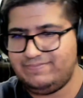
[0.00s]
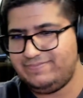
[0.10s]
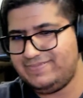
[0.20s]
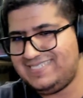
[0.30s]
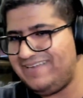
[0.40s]

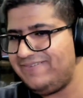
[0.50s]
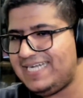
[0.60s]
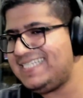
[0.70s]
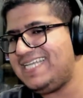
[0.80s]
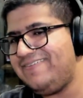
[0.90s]

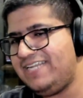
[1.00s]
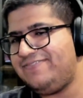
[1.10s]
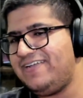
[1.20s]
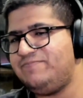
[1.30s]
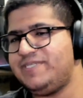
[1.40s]

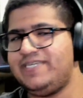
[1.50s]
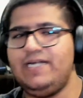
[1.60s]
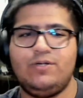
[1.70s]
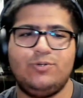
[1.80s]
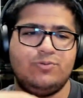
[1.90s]

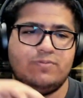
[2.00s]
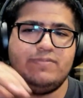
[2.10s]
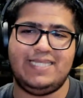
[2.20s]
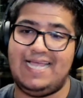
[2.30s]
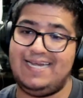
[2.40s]
70-75% to
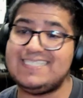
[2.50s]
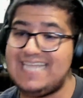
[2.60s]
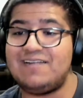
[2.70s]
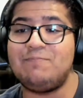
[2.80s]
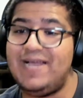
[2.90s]
an
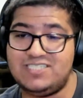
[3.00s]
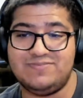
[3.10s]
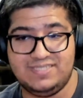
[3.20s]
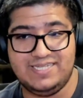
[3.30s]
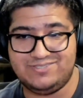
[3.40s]
exact match
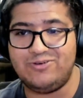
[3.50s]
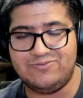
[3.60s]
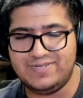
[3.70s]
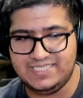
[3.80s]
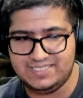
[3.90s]
with their
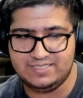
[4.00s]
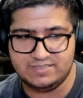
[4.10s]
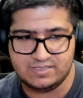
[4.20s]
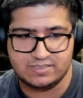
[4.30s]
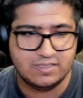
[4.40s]
software
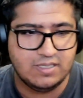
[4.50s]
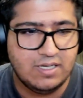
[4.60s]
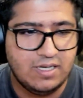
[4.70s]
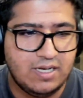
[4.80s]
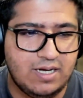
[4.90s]
engineers.
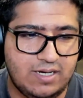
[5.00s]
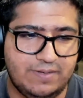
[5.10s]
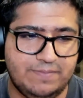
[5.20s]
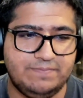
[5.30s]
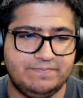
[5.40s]

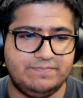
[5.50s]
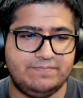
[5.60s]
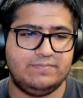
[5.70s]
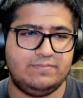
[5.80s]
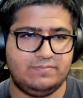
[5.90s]
Um,
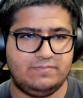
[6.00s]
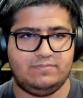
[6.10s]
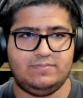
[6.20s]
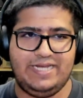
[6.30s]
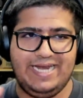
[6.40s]

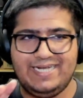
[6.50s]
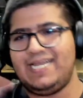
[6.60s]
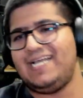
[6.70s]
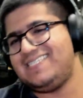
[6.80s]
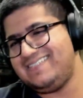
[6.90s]
it
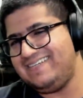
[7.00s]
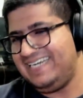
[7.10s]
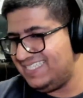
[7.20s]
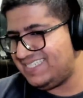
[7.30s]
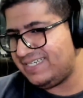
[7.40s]
does
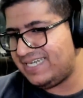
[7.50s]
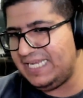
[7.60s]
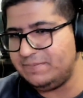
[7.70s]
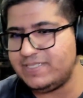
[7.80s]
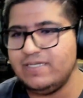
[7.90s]
range at
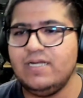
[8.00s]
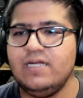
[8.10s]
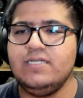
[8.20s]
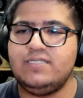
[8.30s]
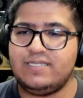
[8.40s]
times.
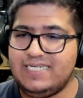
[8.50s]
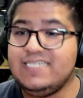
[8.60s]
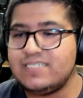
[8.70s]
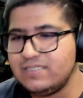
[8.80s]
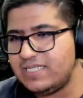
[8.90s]
The
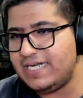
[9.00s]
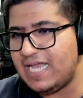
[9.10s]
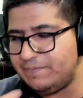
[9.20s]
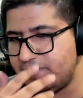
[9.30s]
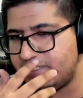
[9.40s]
reason that
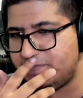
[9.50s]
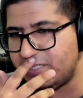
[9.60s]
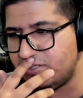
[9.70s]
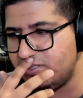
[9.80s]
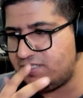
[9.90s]
happens is
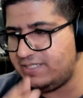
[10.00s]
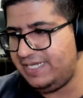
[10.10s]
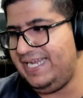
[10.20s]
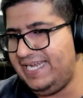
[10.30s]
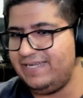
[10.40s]
because
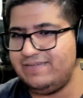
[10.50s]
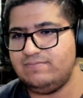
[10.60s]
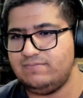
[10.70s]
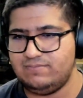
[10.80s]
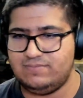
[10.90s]
A,
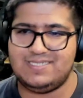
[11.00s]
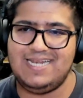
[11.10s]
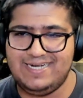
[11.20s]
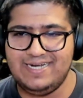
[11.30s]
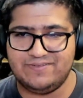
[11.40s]

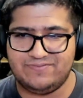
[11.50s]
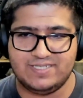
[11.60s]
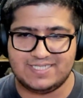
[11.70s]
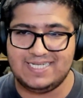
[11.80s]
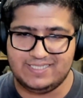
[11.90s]
slightly different
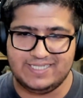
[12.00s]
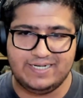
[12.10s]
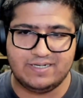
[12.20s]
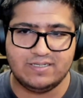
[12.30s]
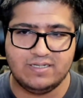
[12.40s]
skill set,
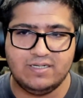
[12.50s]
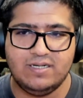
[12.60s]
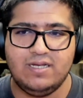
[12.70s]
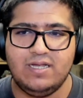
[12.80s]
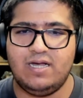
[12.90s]

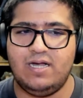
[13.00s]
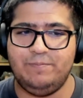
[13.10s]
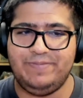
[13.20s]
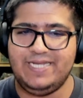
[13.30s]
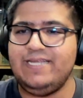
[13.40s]

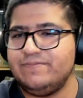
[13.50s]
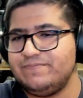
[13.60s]
B,